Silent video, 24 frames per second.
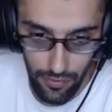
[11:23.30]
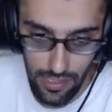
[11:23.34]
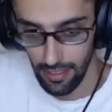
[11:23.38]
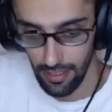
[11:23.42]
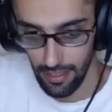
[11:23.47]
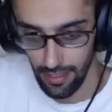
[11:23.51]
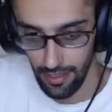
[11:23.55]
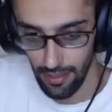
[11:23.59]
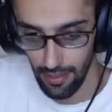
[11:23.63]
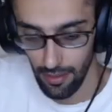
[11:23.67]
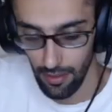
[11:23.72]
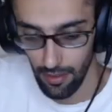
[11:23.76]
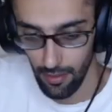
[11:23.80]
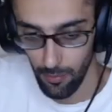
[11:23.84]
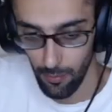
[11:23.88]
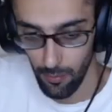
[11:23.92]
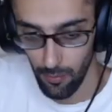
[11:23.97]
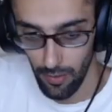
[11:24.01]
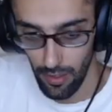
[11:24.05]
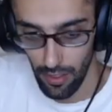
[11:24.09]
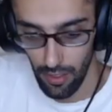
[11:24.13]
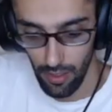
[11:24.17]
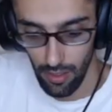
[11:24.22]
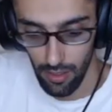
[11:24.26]

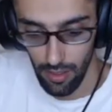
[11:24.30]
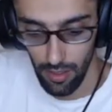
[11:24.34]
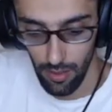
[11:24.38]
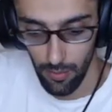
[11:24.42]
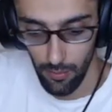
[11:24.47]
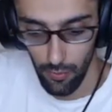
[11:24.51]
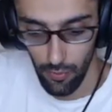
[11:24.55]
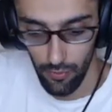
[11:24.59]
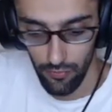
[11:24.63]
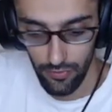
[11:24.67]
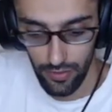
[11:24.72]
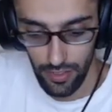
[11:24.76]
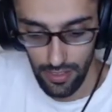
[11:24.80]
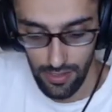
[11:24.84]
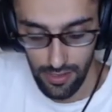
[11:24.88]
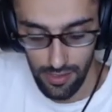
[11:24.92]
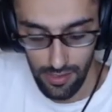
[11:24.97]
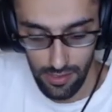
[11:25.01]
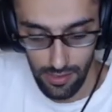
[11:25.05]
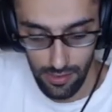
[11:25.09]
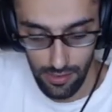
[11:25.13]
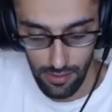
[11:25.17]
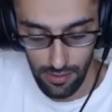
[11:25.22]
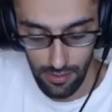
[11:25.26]
Moved his
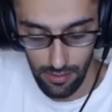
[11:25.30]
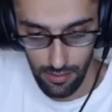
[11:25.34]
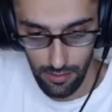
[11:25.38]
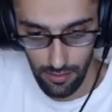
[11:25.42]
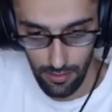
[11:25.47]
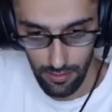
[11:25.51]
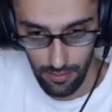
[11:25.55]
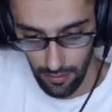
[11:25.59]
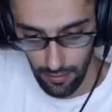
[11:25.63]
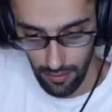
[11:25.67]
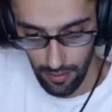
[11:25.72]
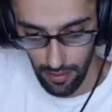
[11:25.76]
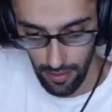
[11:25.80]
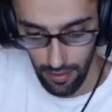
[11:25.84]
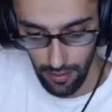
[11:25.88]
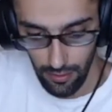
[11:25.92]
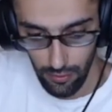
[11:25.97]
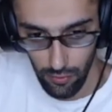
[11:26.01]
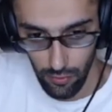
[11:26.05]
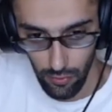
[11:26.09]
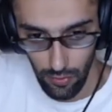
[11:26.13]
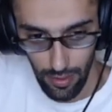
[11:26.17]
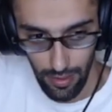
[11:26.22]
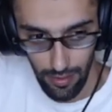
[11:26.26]
king
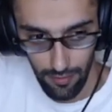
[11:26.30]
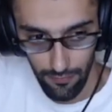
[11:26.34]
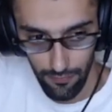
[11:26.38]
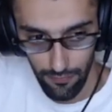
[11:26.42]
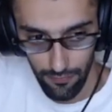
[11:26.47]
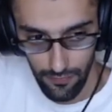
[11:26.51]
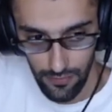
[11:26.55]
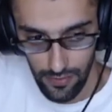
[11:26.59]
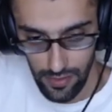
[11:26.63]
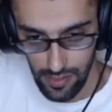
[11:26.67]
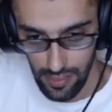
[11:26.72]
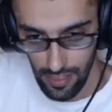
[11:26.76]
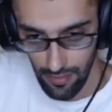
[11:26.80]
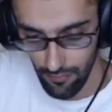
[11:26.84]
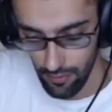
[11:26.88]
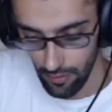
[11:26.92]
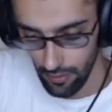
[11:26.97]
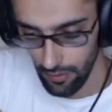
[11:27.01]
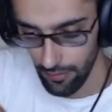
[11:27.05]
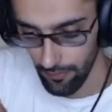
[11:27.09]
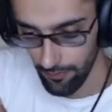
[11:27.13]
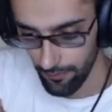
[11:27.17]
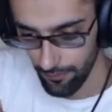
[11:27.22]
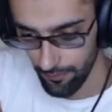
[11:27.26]
to f7,
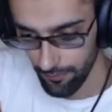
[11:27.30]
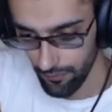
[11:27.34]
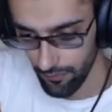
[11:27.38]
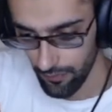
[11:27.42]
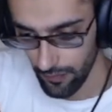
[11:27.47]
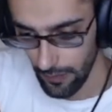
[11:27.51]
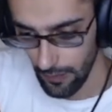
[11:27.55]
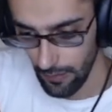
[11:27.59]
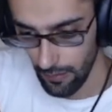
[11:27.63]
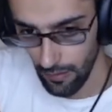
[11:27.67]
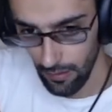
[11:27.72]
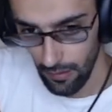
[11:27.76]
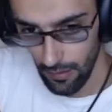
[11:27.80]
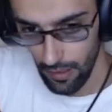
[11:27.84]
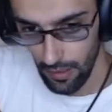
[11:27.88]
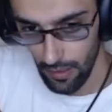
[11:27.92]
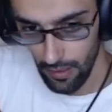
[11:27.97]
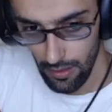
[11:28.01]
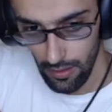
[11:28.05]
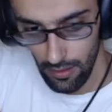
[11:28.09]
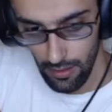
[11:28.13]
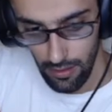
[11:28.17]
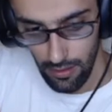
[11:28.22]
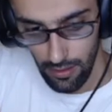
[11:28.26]

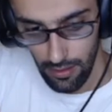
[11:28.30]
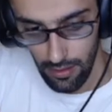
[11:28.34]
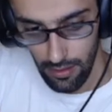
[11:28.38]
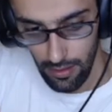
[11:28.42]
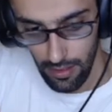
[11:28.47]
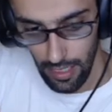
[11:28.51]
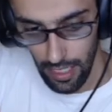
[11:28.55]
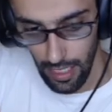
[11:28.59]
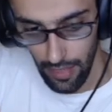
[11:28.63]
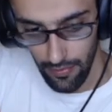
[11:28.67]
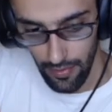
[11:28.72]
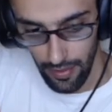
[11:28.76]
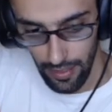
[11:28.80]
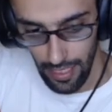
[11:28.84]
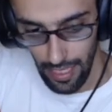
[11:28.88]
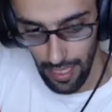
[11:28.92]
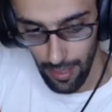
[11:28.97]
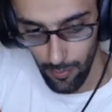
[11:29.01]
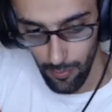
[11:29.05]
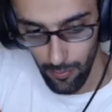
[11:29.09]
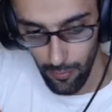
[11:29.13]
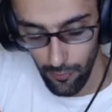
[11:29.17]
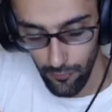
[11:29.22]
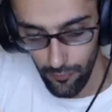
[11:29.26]
and then I
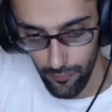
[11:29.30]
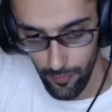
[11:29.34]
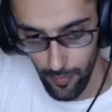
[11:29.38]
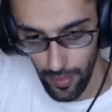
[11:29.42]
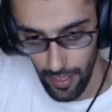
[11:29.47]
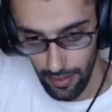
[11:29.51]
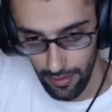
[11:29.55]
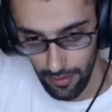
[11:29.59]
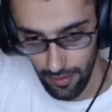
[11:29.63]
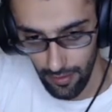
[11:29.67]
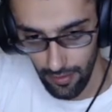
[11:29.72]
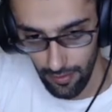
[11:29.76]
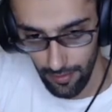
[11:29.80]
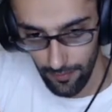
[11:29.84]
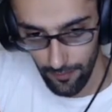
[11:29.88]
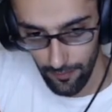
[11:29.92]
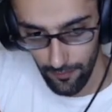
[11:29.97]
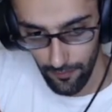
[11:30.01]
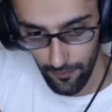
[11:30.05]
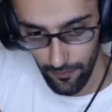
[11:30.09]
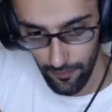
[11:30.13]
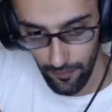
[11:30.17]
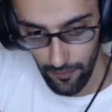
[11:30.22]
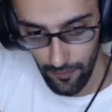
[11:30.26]
moved back.
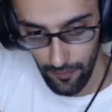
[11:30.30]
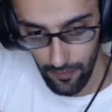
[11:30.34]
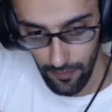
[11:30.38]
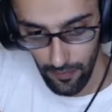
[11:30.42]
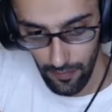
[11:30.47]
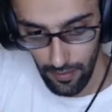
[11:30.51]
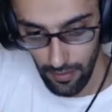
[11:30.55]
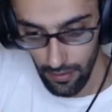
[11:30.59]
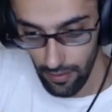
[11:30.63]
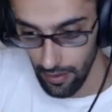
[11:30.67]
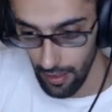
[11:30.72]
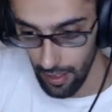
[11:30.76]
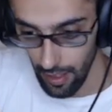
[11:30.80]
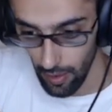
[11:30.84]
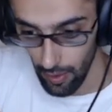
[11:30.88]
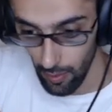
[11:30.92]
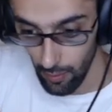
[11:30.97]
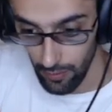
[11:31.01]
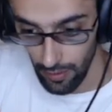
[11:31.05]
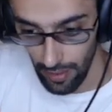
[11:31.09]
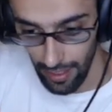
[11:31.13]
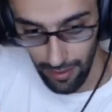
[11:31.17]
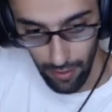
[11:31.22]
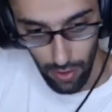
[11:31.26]

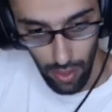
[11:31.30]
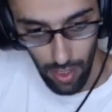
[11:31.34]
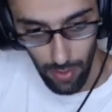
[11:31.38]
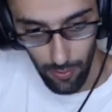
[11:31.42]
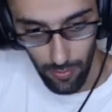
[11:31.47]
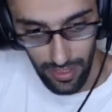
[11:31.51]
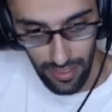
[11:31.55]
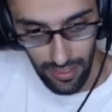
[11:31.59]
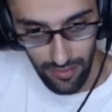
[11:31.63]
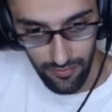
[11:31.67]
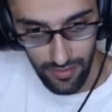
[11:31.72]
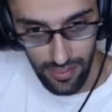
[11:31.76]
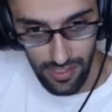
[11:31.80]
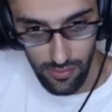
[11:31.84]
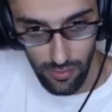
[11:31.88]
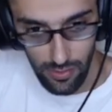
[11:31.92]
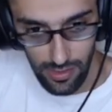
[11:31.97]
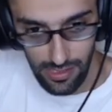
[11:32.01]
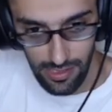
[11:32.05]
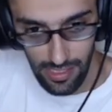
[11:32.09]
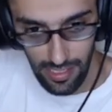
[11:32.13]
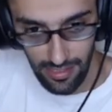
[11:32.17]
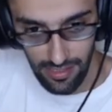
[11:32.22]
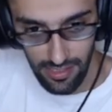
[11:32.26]
I can't believe this was
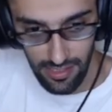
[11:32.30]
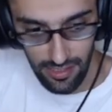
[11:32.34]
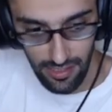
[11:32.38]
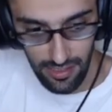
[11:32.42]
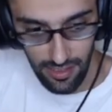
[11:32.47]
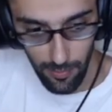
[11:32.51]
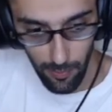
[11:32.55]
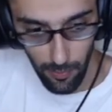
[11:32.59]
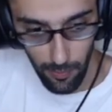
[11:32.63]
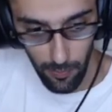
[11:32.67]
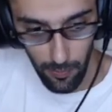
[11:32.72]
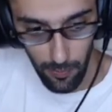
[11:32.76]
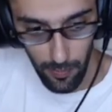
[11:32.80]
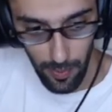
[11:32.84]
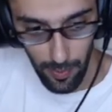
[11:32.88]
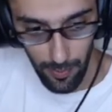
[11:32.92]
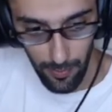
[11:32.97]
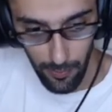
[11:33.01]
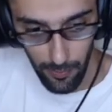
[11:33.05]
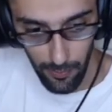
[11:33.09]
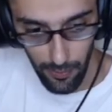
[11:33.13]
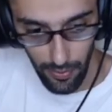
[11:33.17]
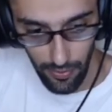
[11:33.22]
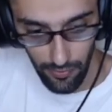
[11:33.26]
actually the
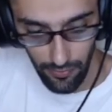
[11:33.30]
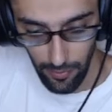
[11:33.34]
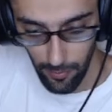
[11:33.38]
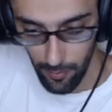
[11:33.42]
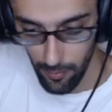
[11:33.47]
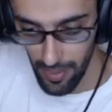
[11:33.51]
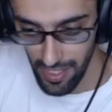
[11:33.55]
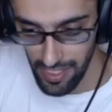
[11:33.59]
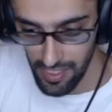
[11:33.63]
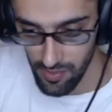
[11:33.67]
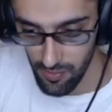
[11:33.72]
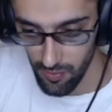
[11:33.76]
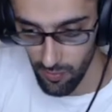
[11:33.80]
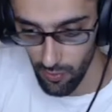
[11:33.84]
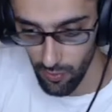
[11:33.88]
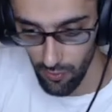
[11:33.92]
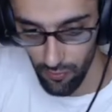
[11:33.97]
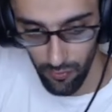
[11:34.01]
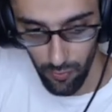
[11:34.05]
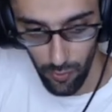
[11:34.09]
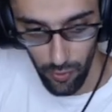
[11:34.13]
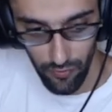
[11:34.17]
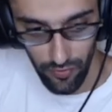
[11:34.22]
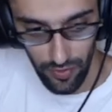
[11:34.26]
best move
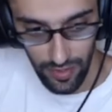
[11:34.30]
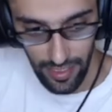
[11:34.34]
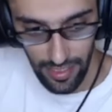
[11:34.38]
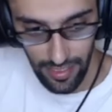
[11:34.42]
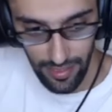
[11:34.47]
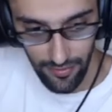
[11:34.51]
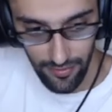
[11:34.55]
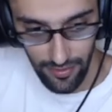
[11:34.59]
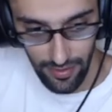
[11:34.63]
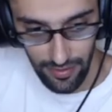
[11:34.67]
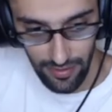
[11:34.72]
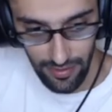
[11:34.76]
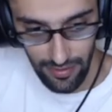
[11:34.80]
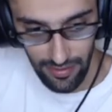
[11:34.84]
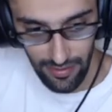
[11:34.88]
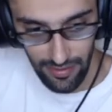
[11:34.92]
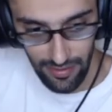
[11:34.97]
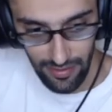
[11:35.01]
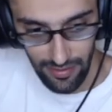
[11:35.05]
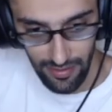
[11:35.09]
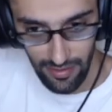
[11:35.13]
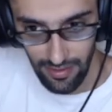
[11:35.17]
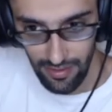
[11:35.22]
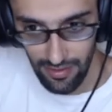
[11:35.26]
in here.
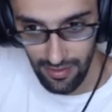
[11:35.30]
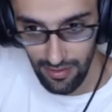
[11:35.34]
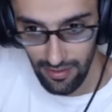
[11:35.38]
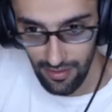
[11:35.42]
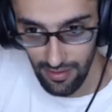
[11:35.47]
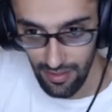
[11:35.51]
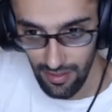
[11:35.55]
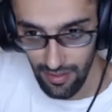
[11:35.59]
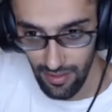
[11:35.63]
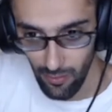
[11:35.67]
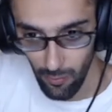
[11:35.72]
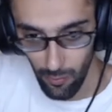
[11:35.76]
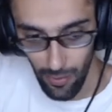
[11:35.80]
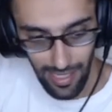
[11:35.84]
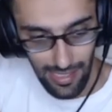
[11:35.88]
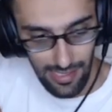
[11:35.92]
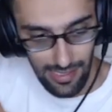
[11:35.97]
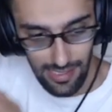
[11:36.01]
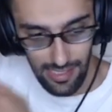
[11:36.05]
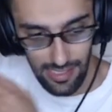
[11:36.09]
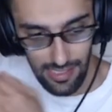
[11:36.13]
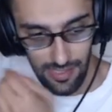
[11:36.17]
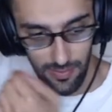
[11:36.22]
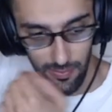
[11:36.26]
Why is
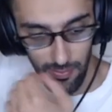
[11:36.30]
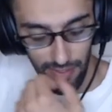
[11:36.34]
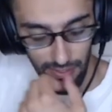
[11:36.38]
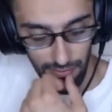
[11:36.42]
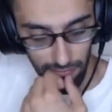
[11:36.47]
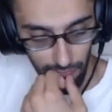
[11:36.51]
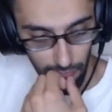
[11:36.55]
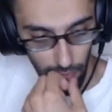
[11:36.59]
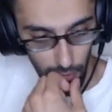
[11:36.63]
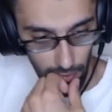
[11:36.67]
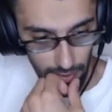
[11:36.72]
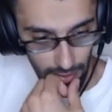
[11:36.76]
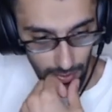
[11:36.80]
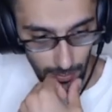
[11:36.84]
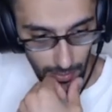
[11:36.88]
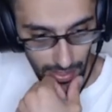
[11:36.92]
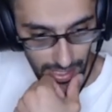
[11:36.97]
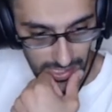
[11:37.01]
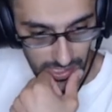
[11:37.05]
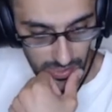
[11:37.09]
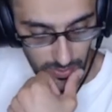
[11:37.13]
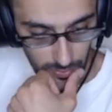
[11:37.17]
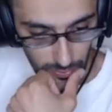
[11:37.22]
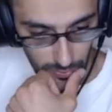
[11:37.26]
this before the
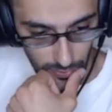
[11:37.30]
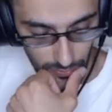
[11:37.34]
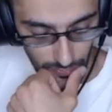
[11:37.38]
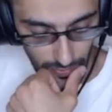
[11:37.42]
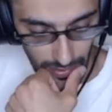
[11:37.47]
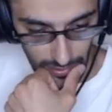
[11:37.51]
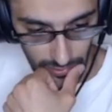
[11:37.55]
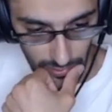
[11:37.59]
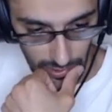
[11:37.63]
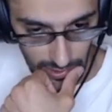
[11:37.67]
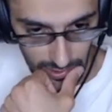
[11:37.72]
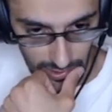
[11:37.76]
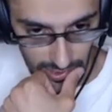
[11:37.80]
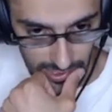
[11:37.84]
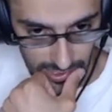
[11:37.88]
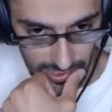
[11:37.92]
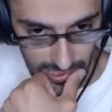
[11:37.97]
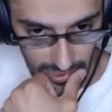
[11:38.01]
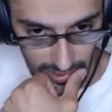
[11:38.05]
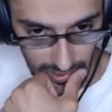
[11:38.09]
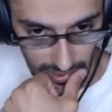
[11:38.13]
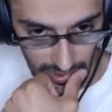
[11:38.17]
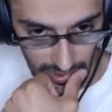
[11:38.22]
best move? I don't understand.